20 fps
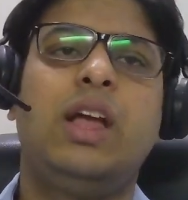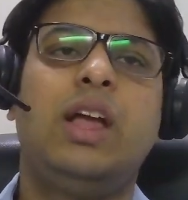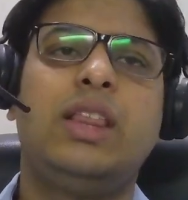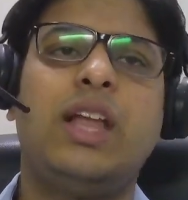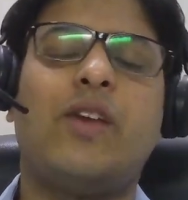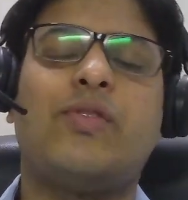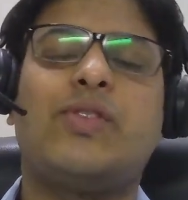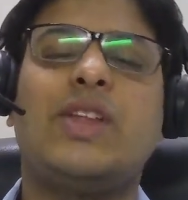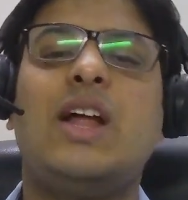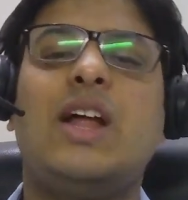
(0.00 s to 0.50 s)

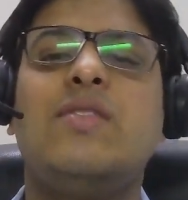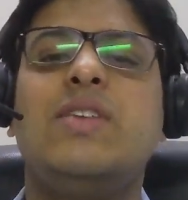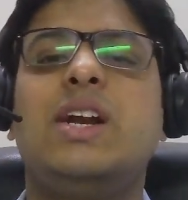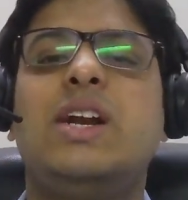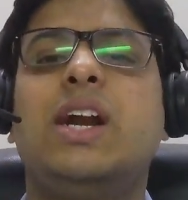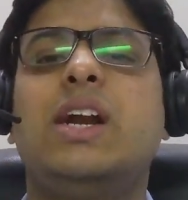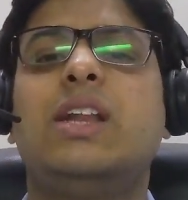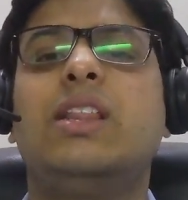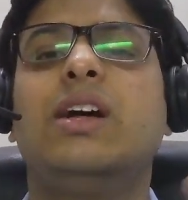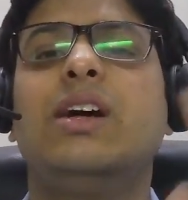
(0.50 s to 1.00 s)
Then after that, we
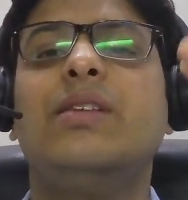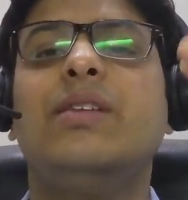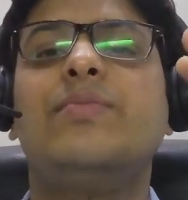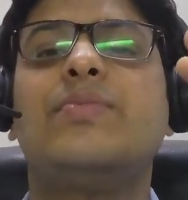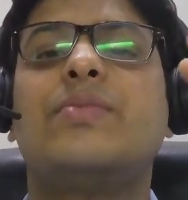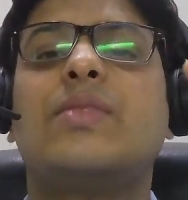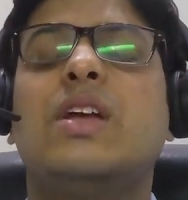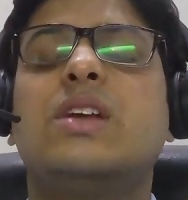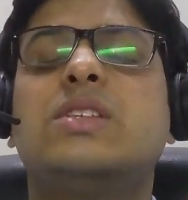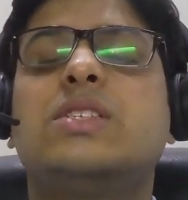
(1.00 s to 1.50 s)
did the,
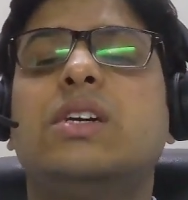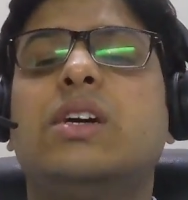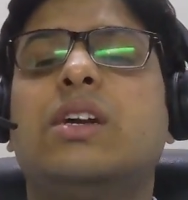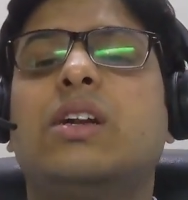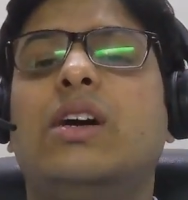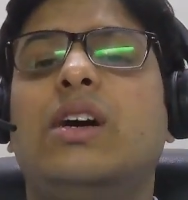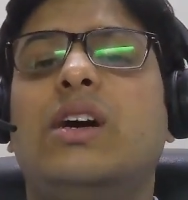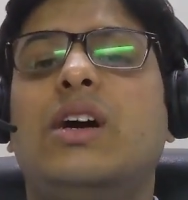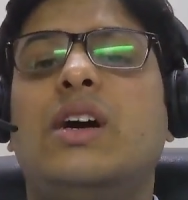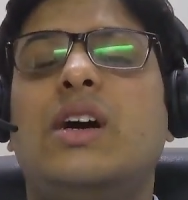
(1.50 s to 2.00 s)
sir,
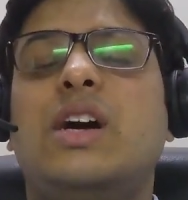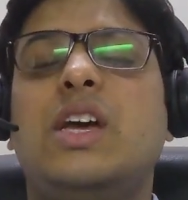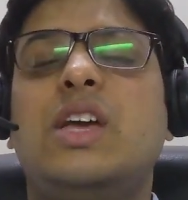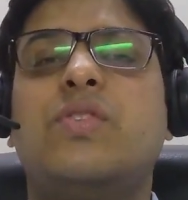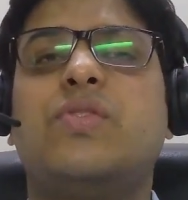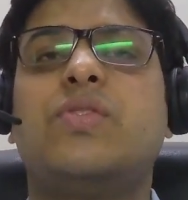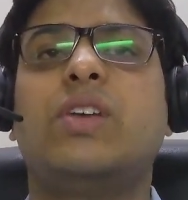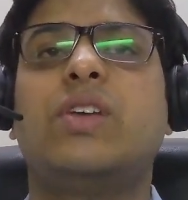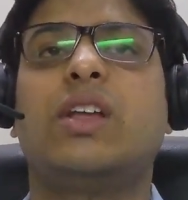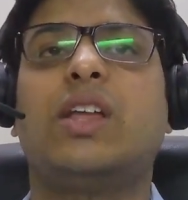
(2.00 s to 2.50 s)

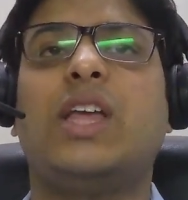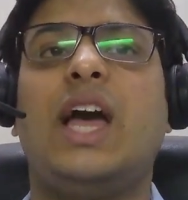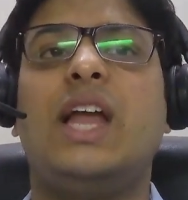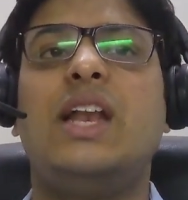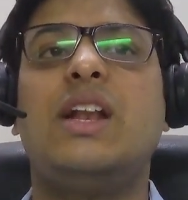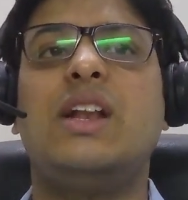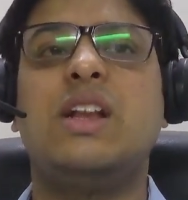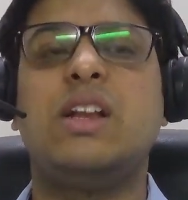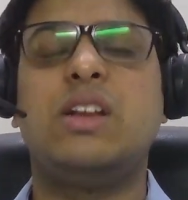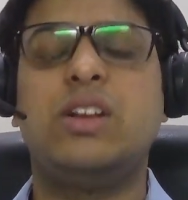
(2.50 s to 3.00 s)
if
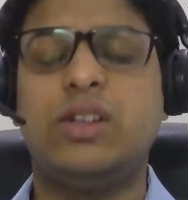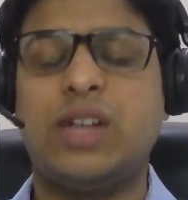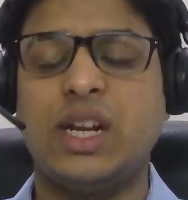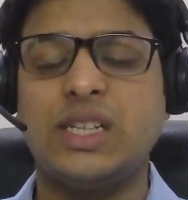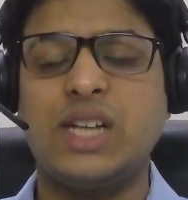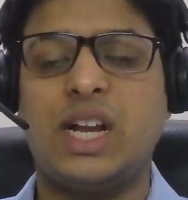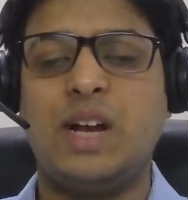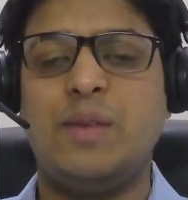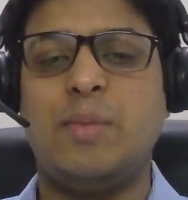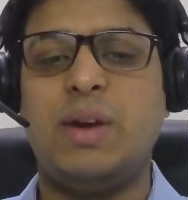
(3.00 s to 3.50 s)
can,
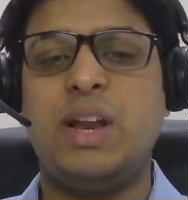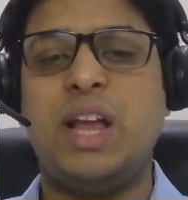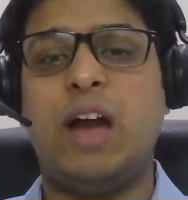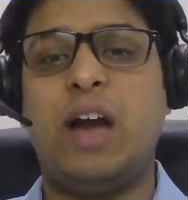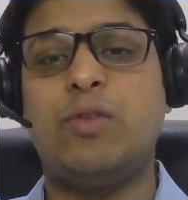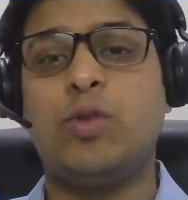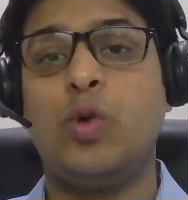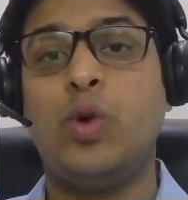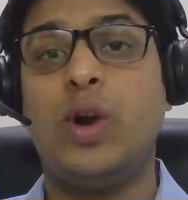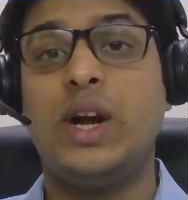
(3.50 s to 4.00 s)
does the company
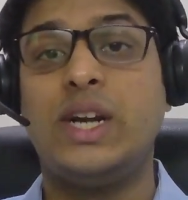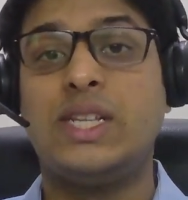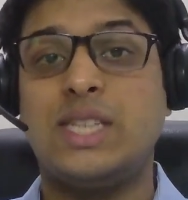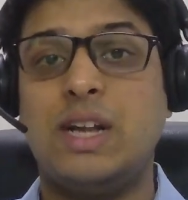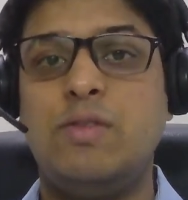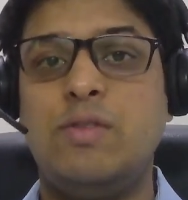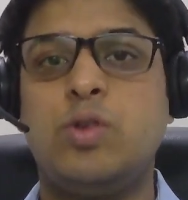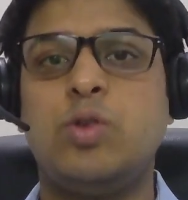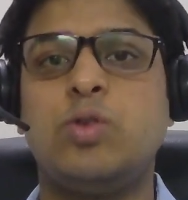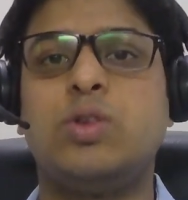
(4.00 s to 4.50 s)
have to
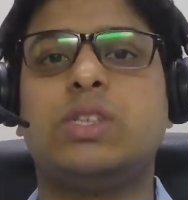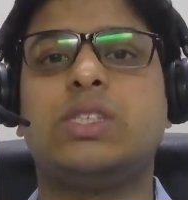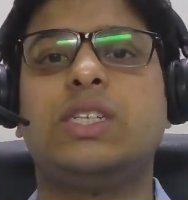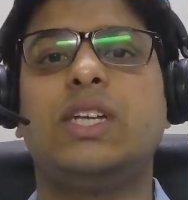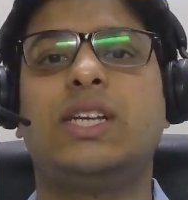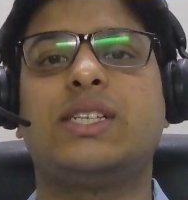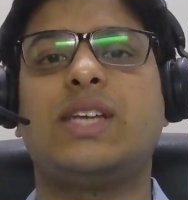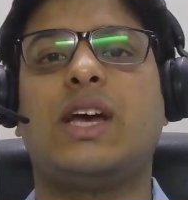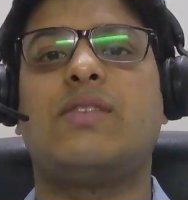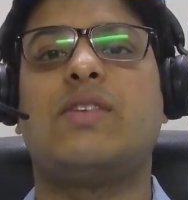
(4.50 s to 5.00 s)
itself do the
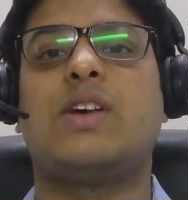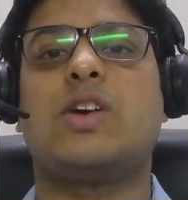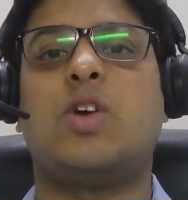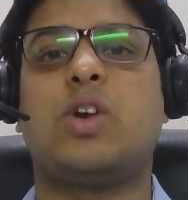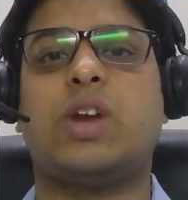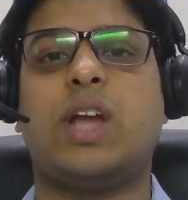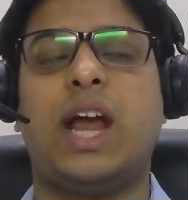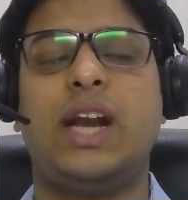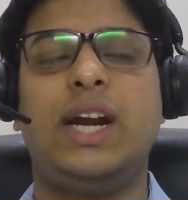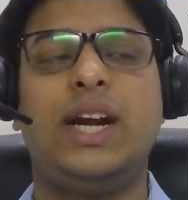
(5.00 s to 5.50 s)
CSR work,
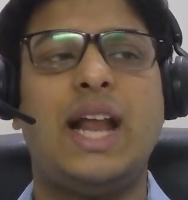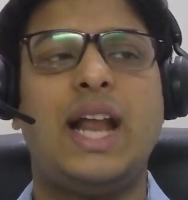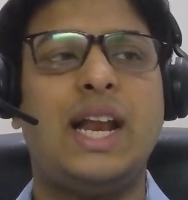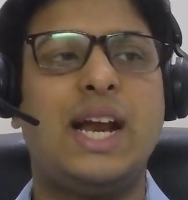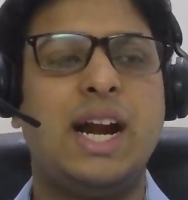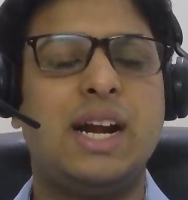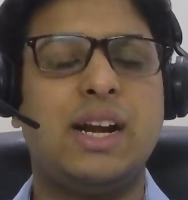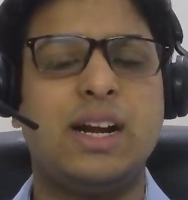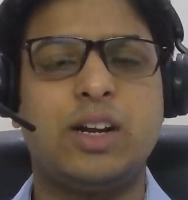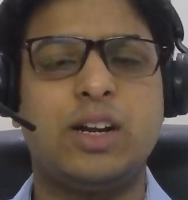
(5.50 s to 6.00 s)
or can it
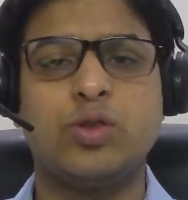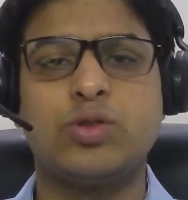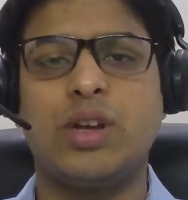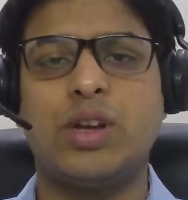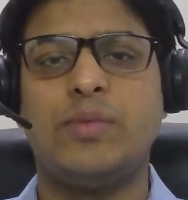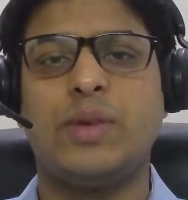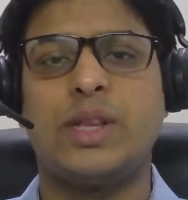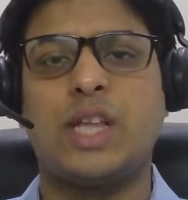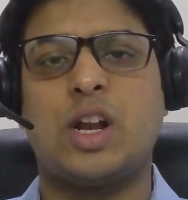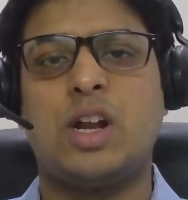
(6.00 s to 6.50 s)
delegate it to
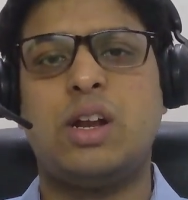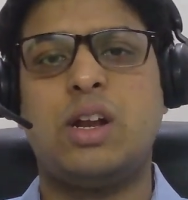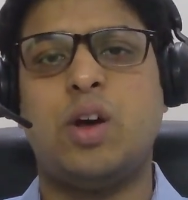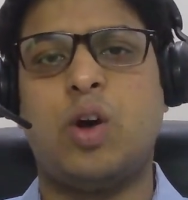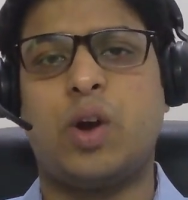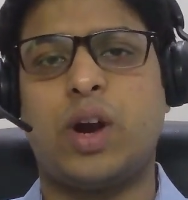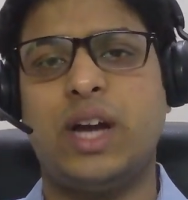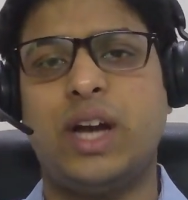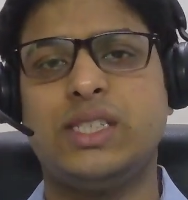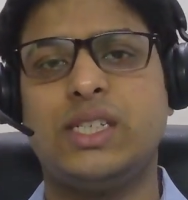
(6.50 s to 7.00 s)
some other
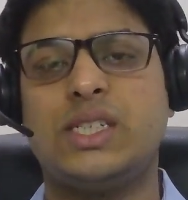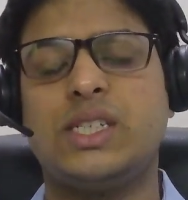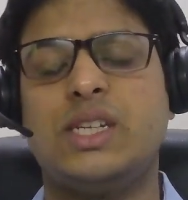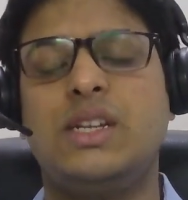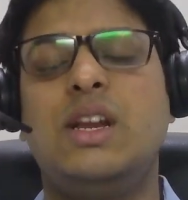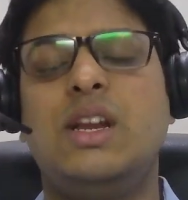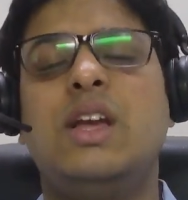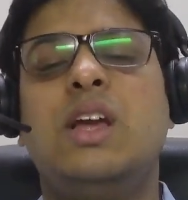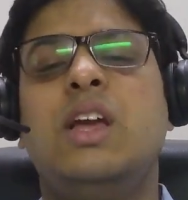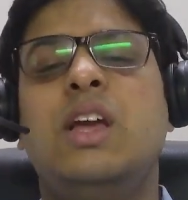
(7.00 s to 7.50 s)

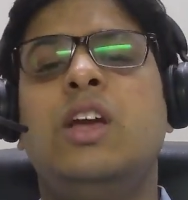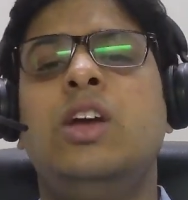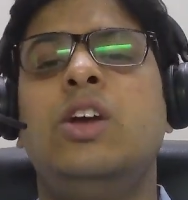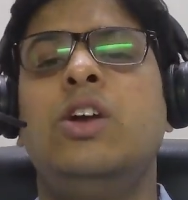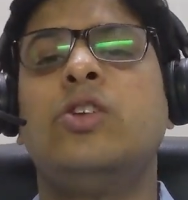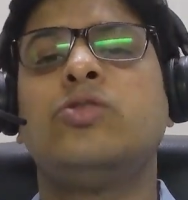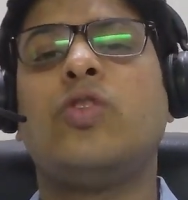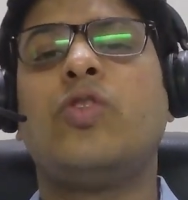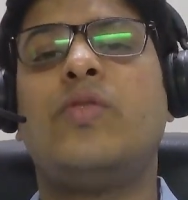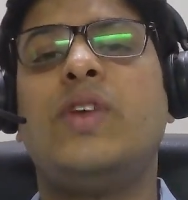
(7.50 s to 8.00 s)
organization?
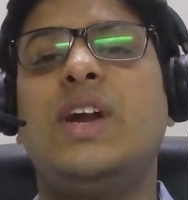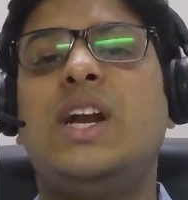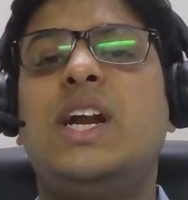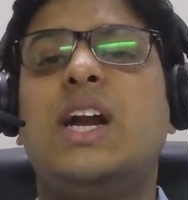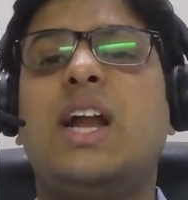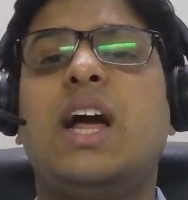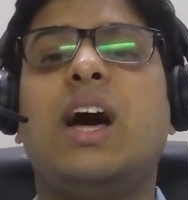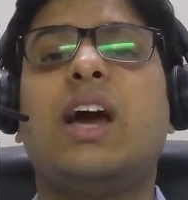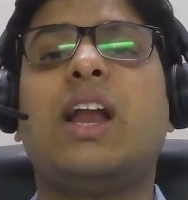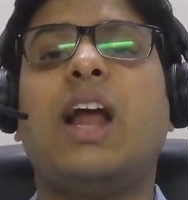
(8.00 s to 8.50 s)
So we
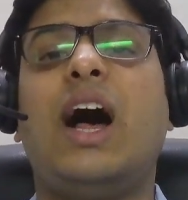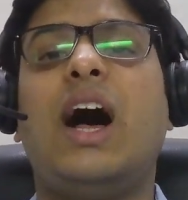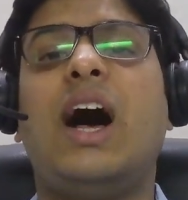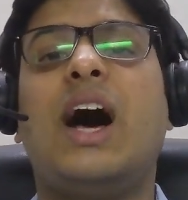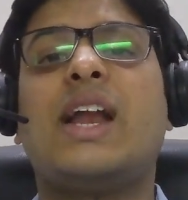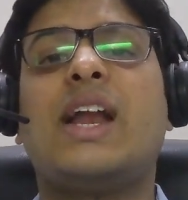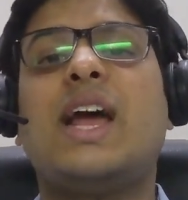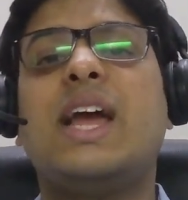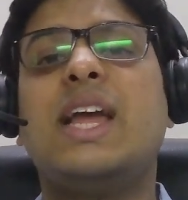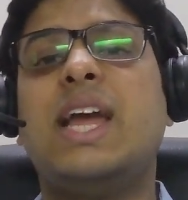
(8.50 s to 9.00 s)
did our
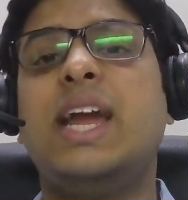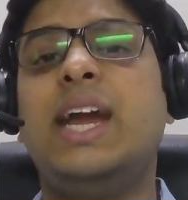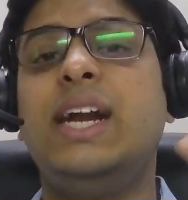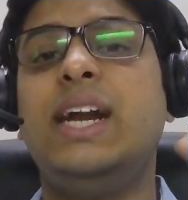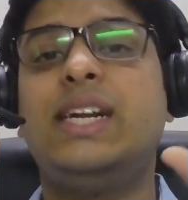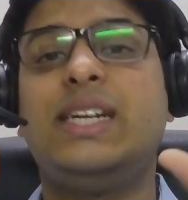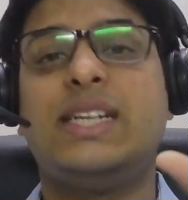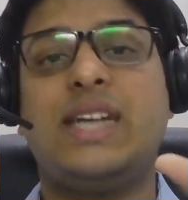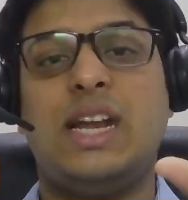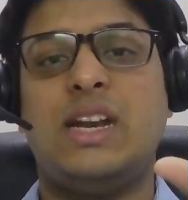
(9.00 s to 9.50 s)
RI
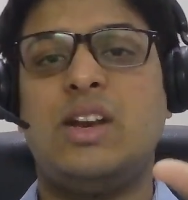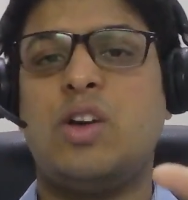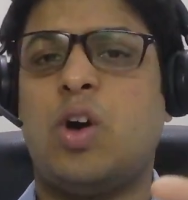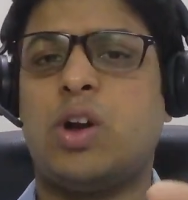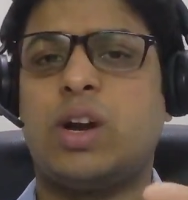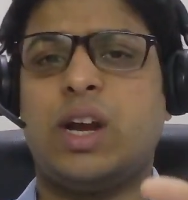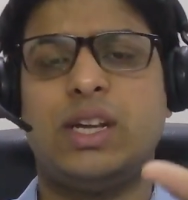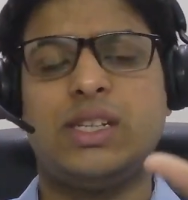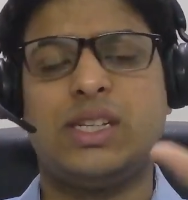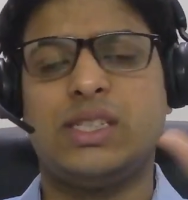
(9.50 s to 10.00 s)
8, 10
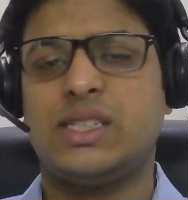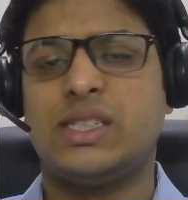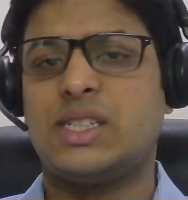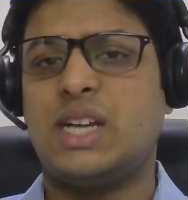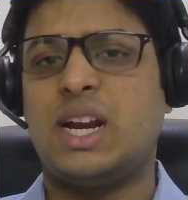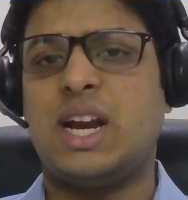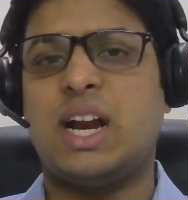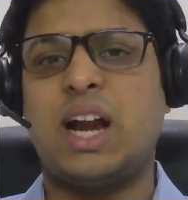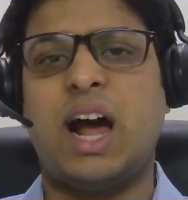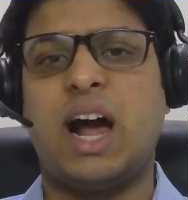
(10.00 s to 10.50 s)
organizations,
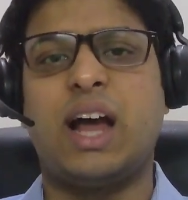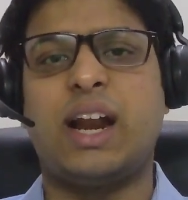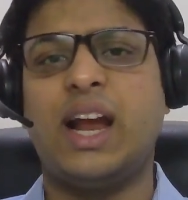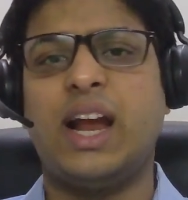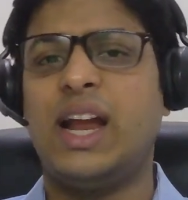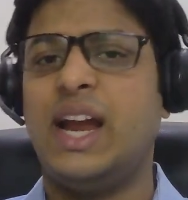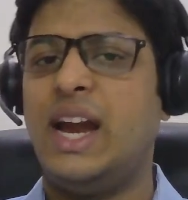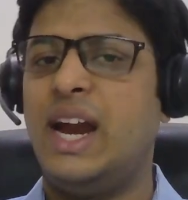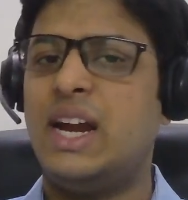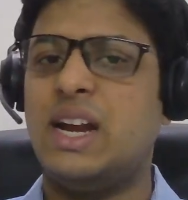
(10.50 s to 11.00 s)
correct?
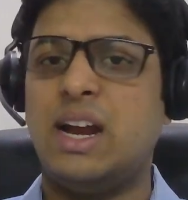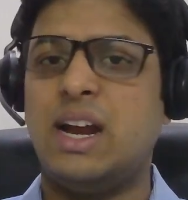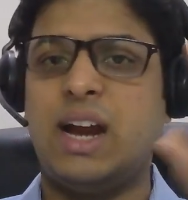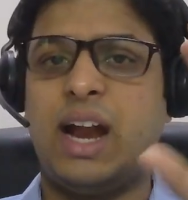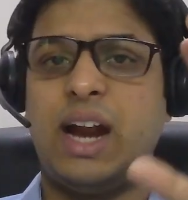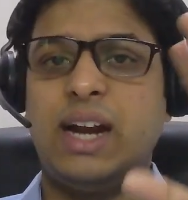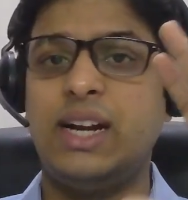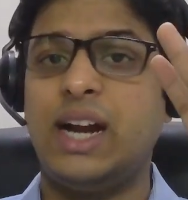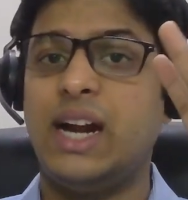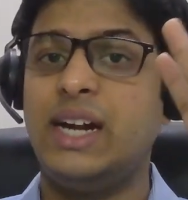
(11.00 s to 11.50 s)
RI 8
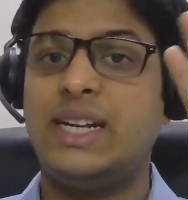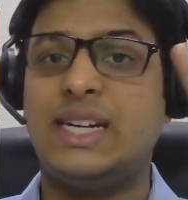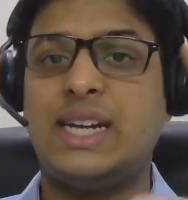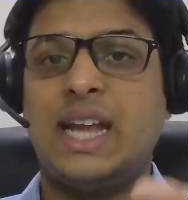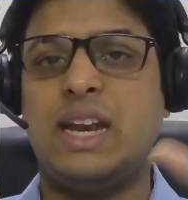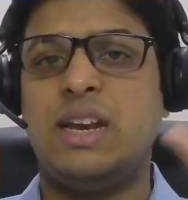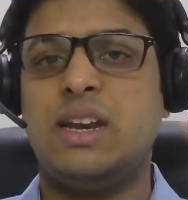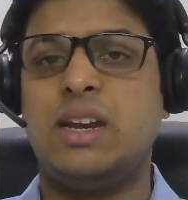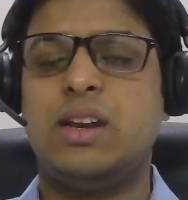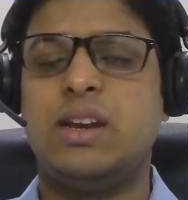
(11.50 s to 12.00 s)
and then
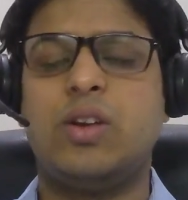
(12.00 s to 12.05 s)
10.